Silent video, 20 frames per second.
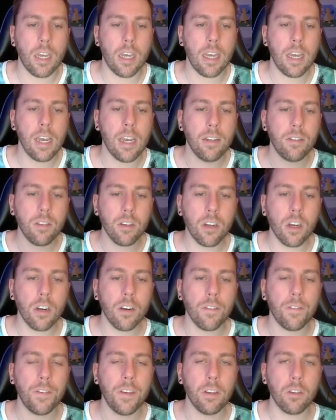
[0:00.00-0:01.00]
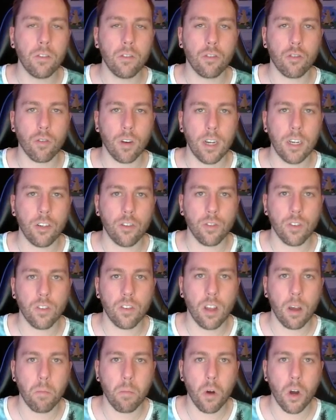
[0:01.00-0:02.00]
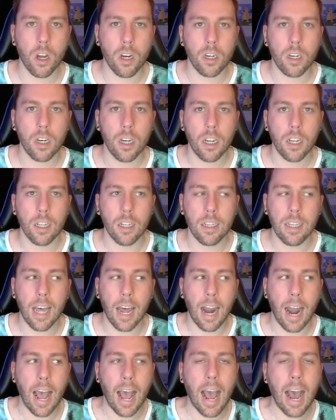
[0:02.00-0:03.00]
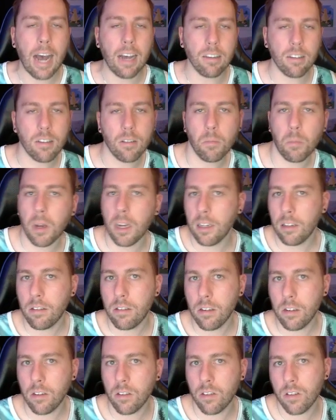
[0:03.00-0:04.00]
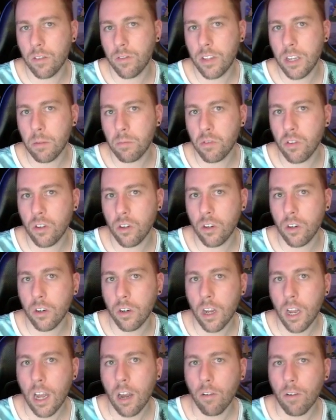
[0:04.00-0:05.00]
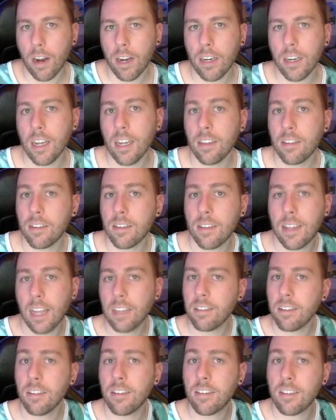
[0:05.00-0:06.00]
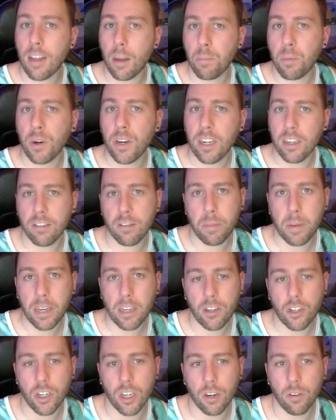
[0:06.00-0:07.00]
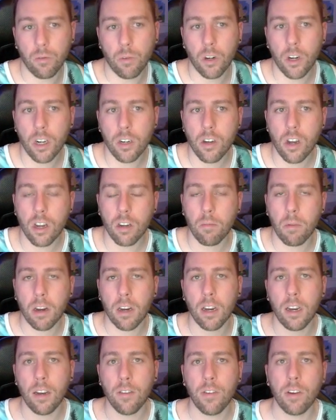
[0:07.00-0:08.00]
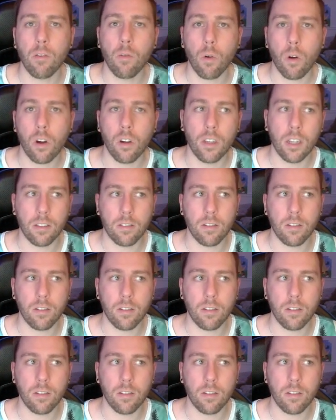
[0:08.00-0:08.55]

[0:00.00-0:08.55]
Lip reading: Is it gonna feel strange for someone that hasn't played Secrets of the Obscure, right? That's a separate expansion. We're not talking about a living world that's